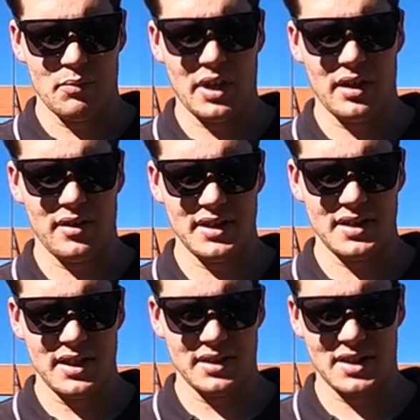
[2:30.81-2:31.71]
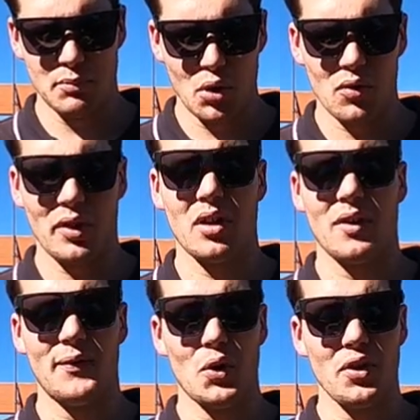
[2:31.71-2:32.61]
but this is a small reel,
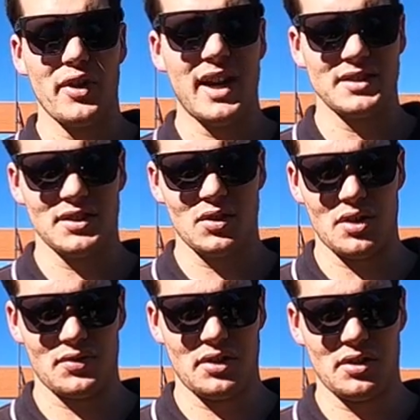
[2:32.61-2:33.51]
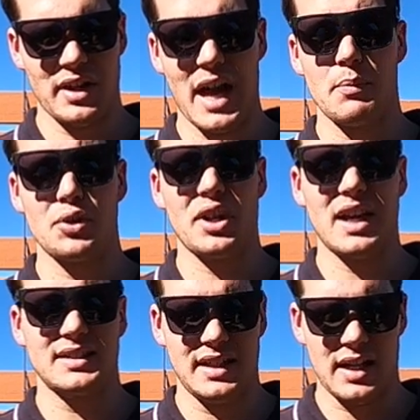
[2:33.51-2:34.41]
a 4,000 size reel, Abu
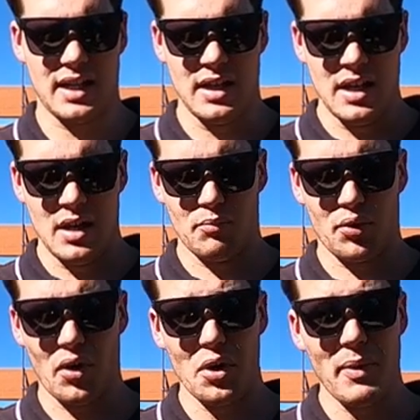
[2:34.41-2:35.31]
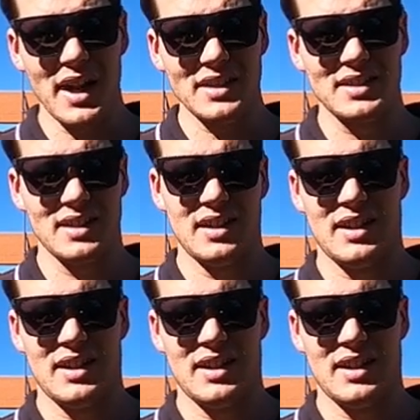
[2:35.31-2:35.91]
Garcia Pro Max.